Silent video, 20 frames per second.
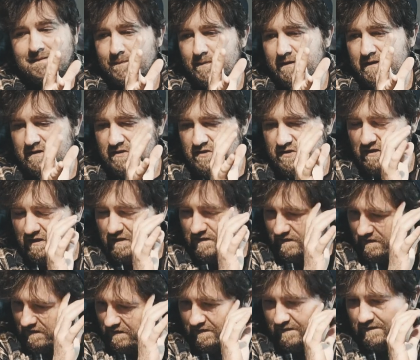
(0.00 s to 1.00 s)
been
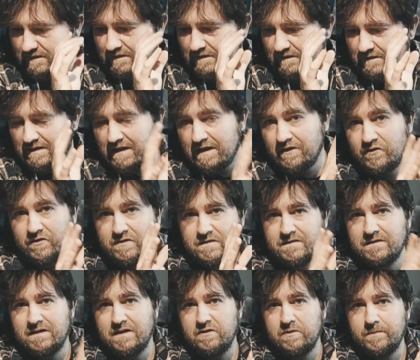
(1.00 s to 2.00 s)
just a stellar
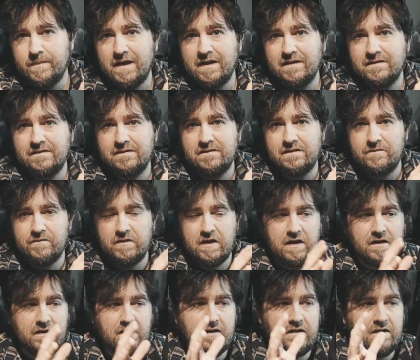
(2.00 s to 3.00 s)
pack since I've
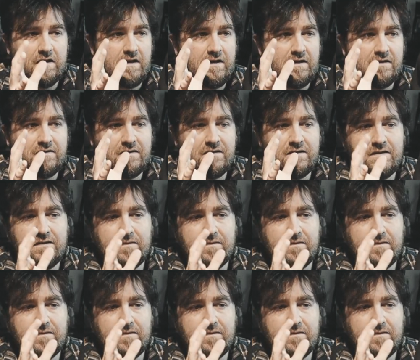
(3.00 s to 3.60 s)
gotten it, and it's,